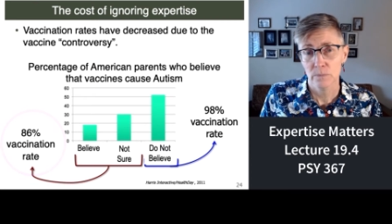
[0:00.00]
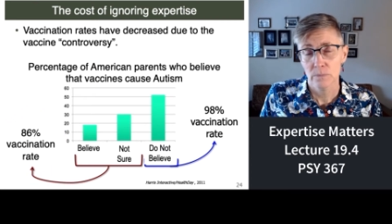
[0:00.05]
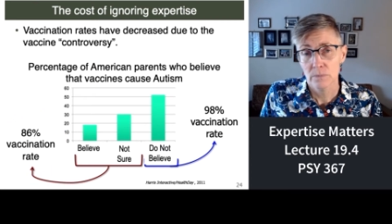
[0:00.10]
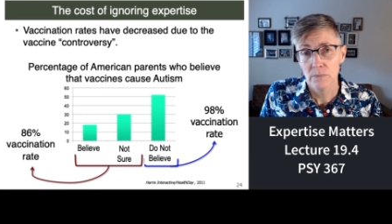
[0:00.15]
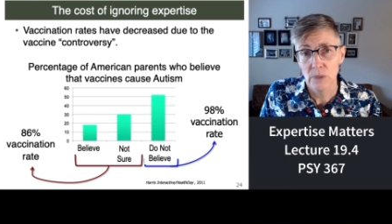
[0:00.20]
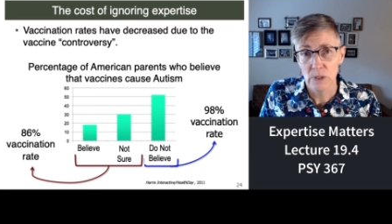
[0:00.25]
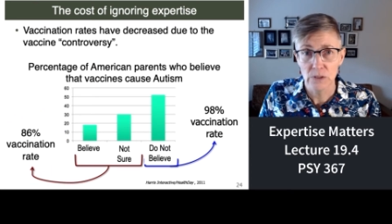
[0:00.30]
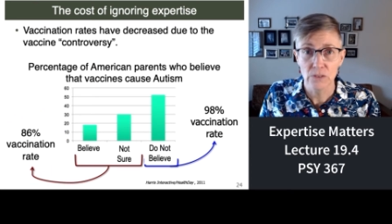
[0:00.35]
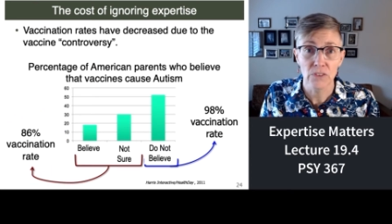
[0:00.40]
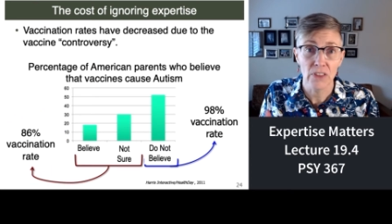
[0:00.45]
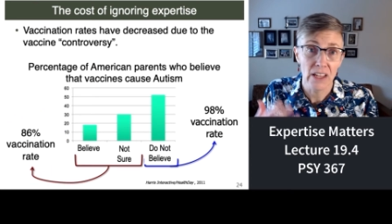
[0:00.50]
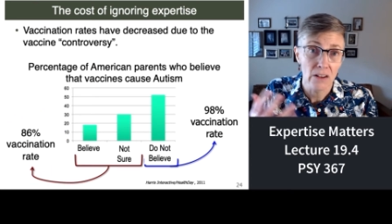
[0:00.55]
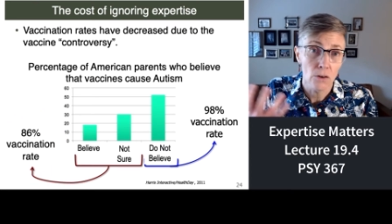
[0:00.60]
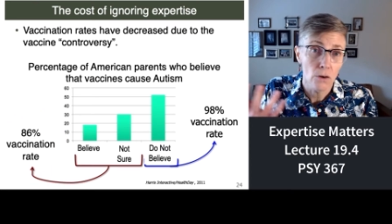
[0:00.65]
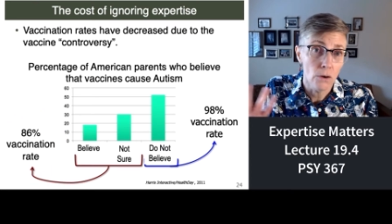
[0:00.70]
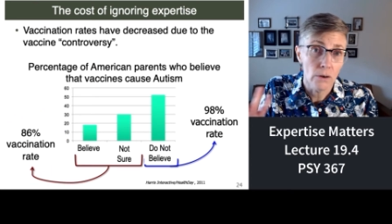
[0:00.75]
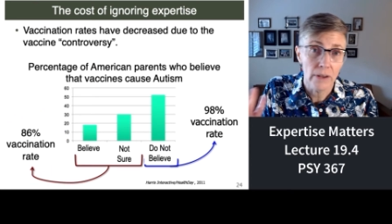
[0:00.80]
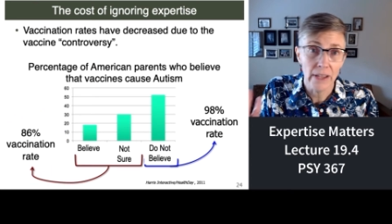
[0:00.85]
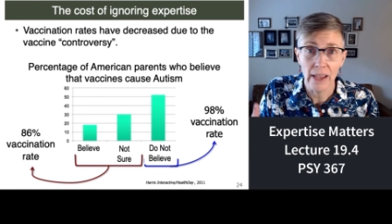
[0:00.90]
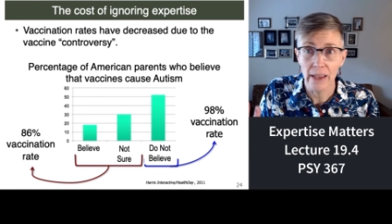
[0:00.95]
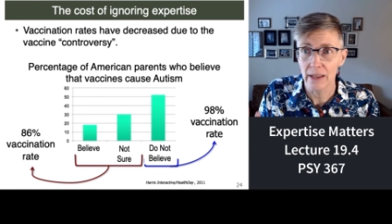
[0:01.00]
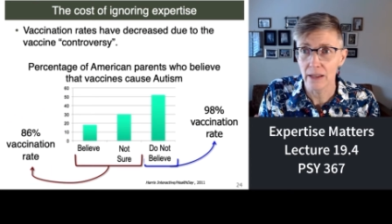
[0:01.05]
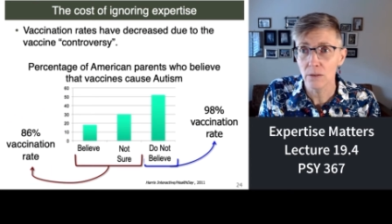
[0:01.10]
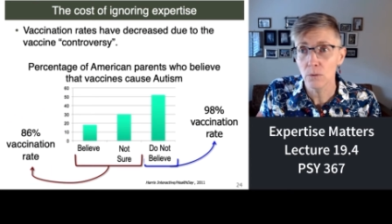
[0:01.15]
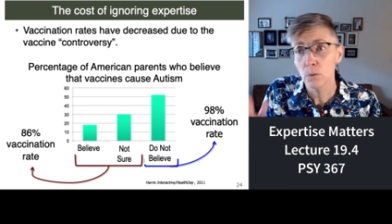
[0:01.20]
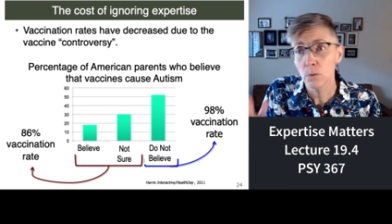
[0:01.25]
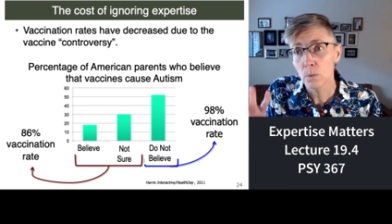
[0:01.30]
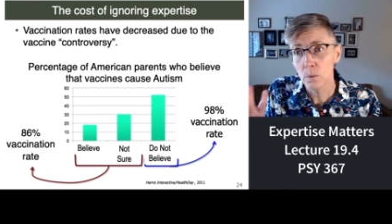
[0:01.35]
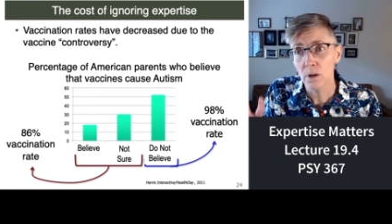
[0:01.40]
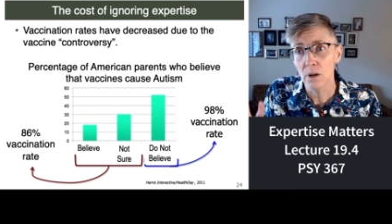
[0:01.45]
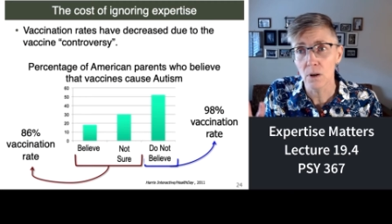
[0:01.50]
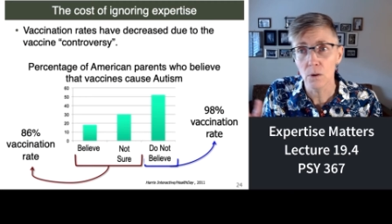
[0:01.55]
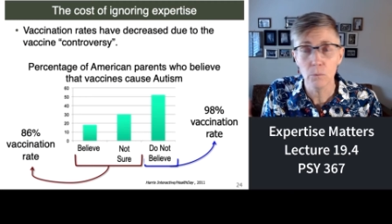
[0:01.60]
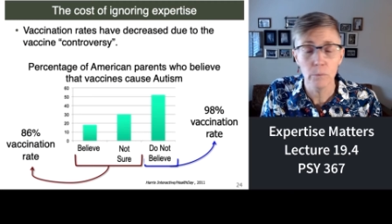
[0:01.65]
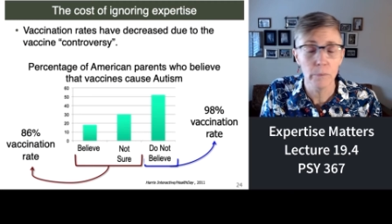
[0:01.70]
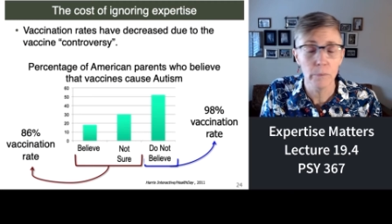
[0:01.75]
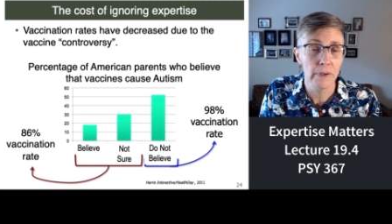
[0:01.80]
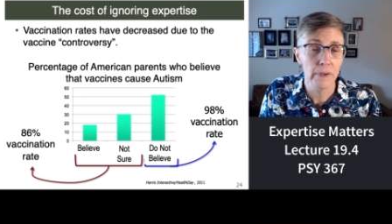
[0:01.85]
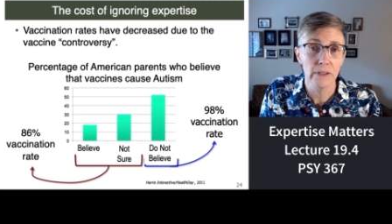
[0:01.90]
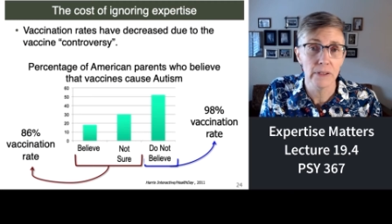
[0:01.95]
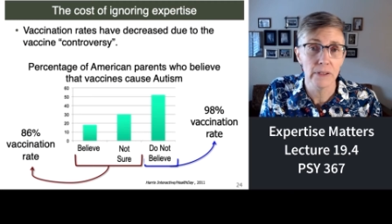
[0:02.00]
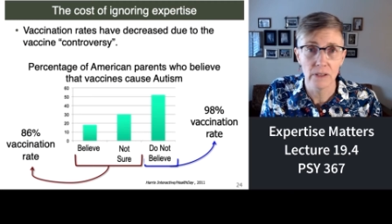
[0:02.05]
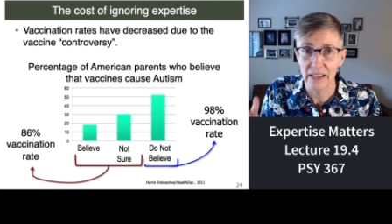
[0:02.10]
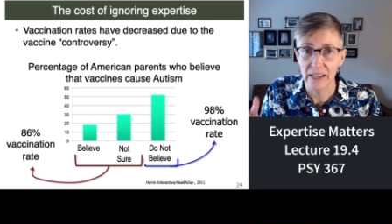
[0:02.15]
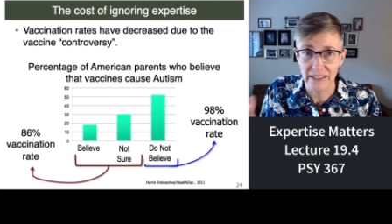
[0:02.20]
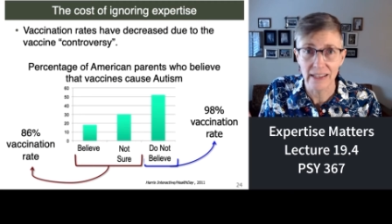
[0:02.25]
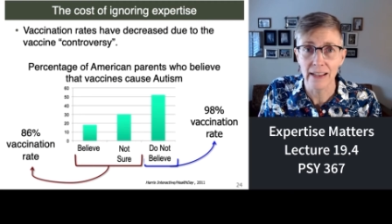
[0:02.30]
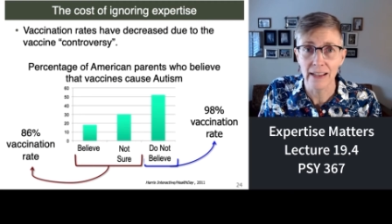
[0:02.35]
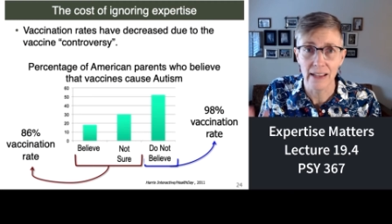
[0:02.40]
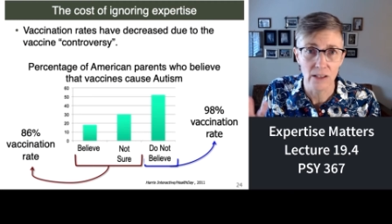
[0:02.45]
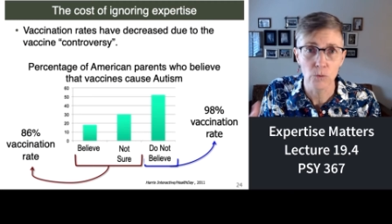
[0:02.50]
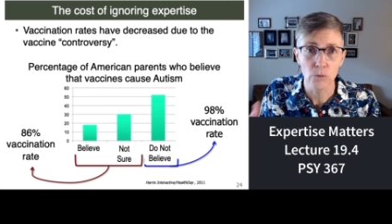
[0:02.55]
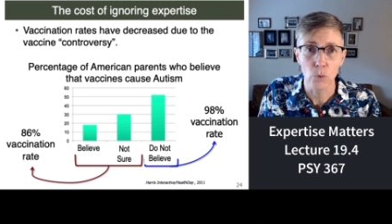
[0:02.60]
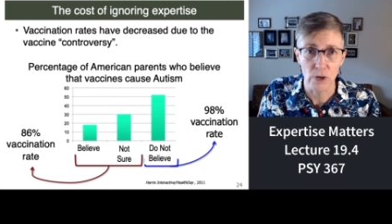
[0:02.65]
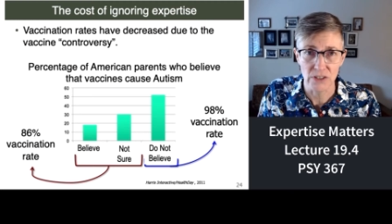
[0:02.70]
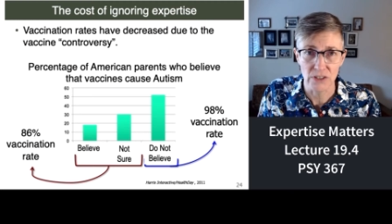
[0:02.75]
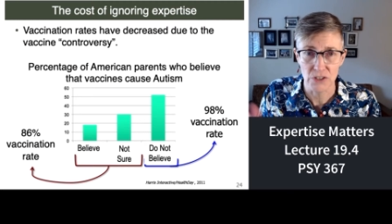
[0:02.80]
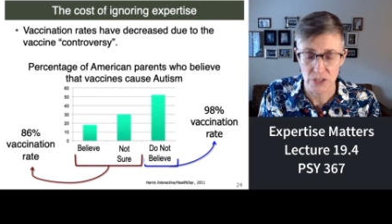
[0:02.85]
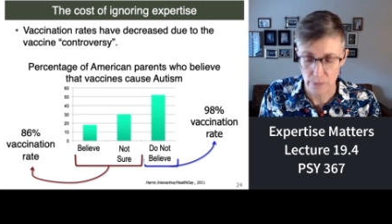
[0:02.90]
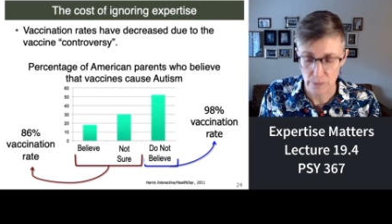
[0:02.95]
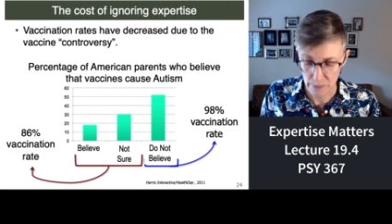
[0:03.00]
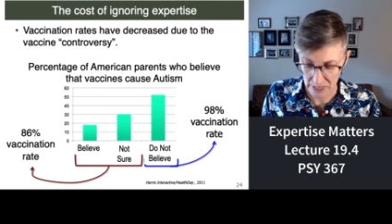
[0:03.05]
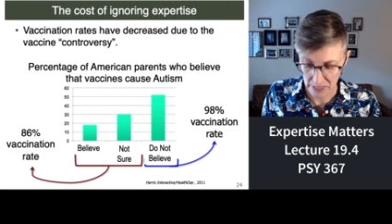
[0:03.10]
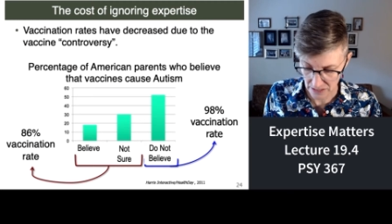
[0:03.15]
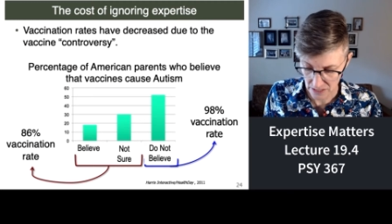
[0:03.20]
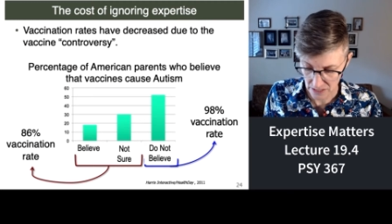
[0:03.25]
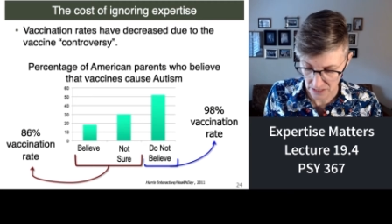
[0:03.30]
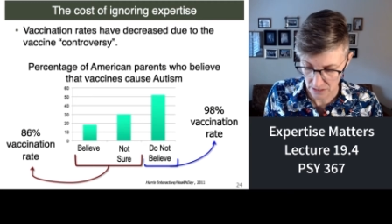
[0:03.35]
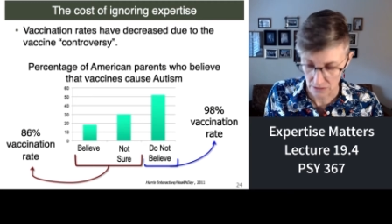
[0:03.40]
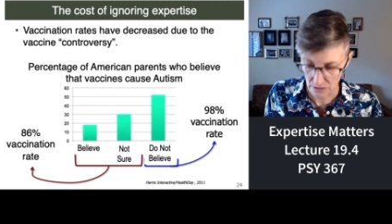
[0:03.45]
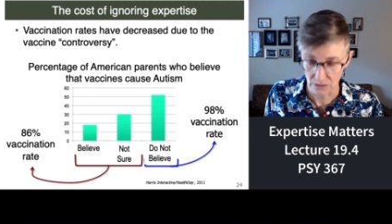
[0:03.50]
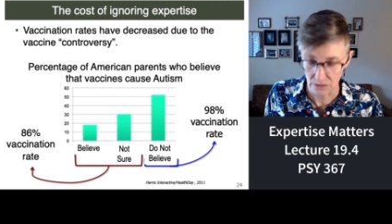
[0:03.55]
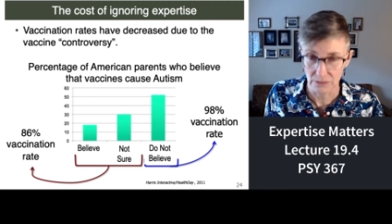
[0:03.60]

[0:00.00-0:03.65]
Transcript: And you think, okay, well, but again, where's the big deal?